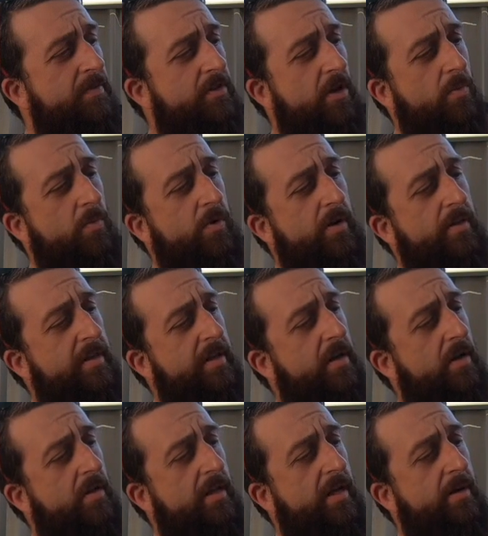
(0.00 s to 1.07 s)
you don't want it, then
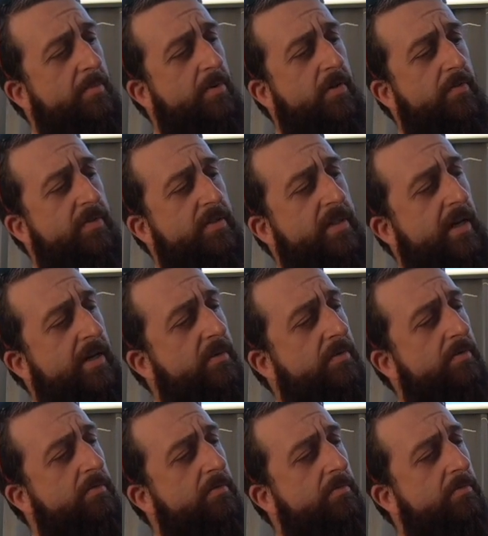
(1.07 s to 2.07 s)
I'll put it for sale.